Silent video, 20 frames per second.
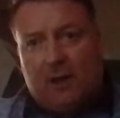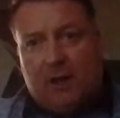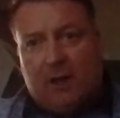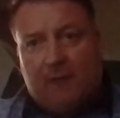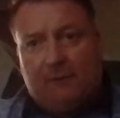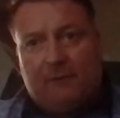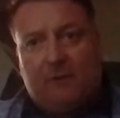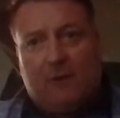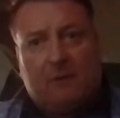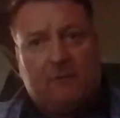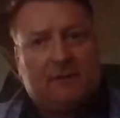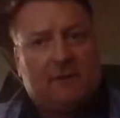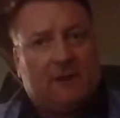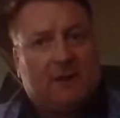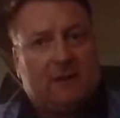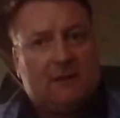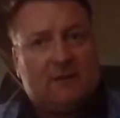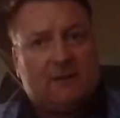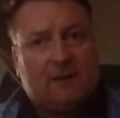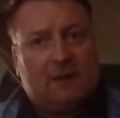if
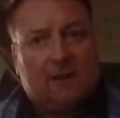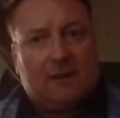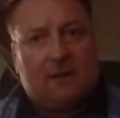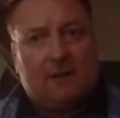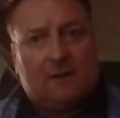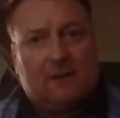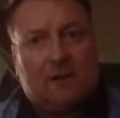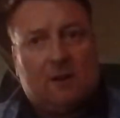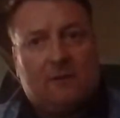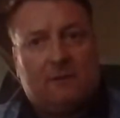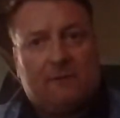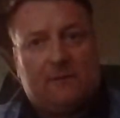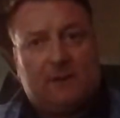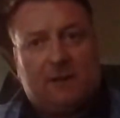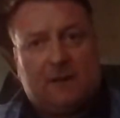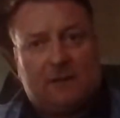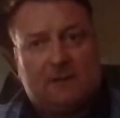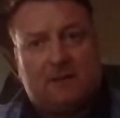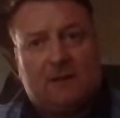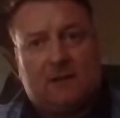
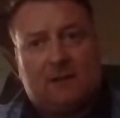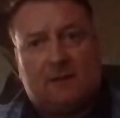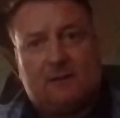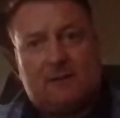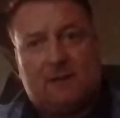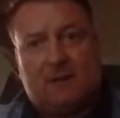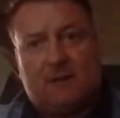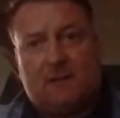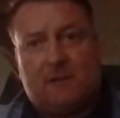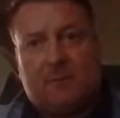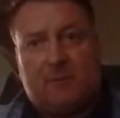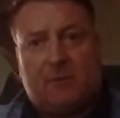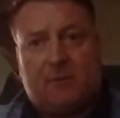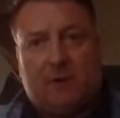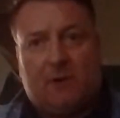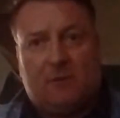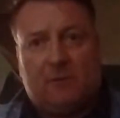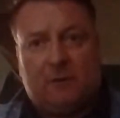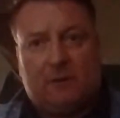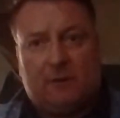confidentiality has to be
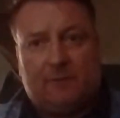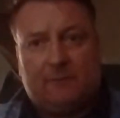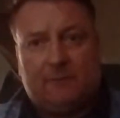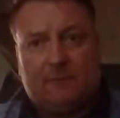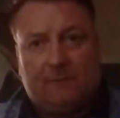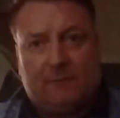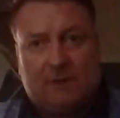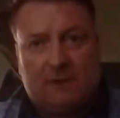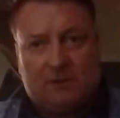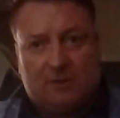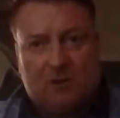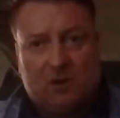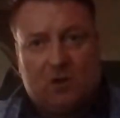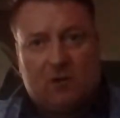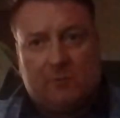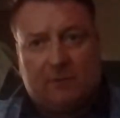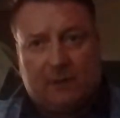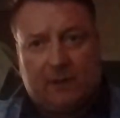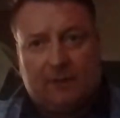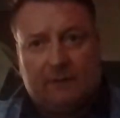broken, but it's
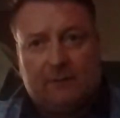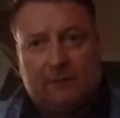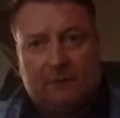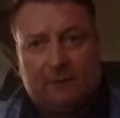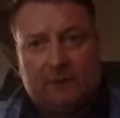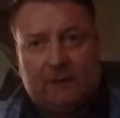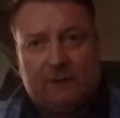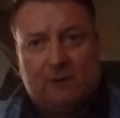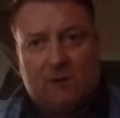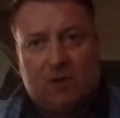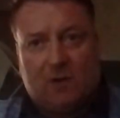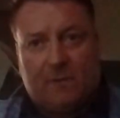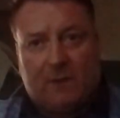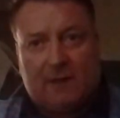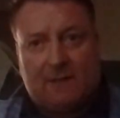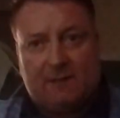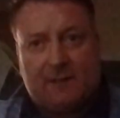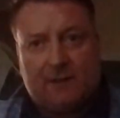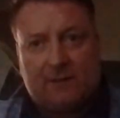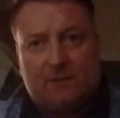normally within your
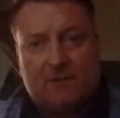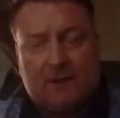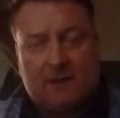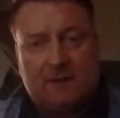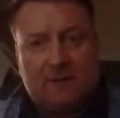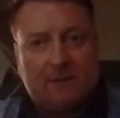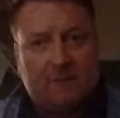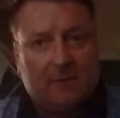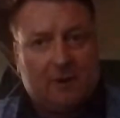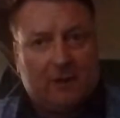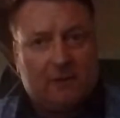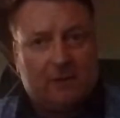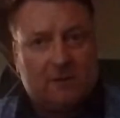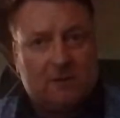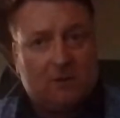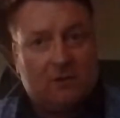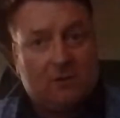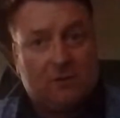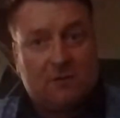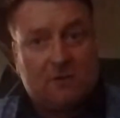best interest, to be
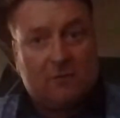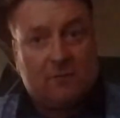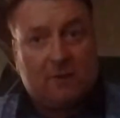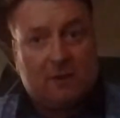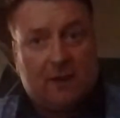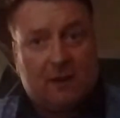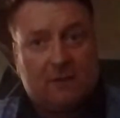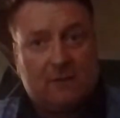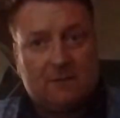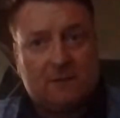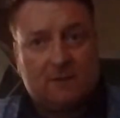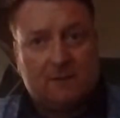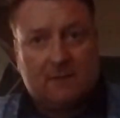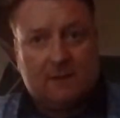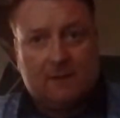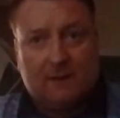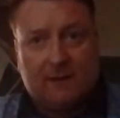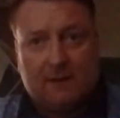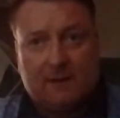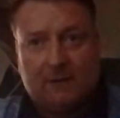honest, or somebody else
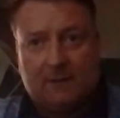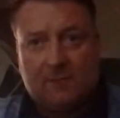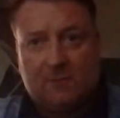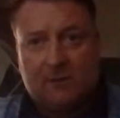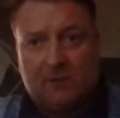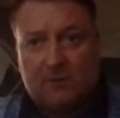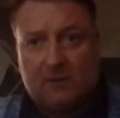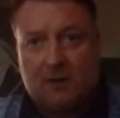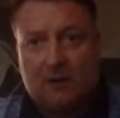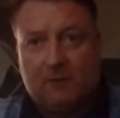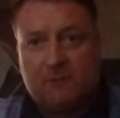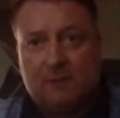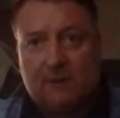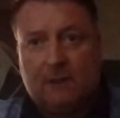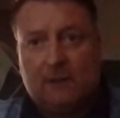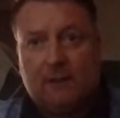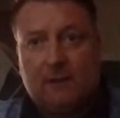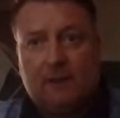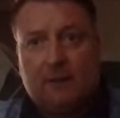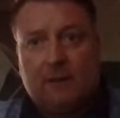would know.
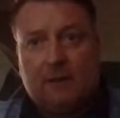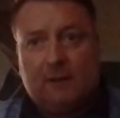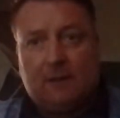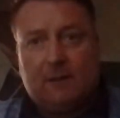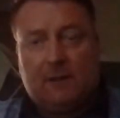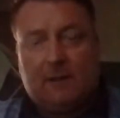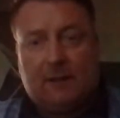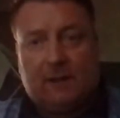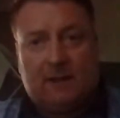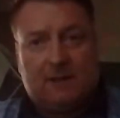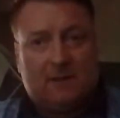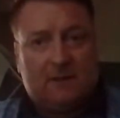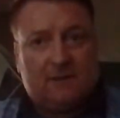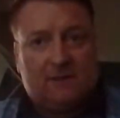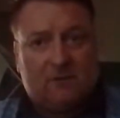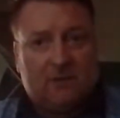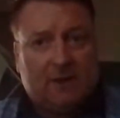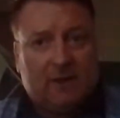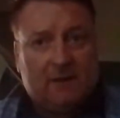It's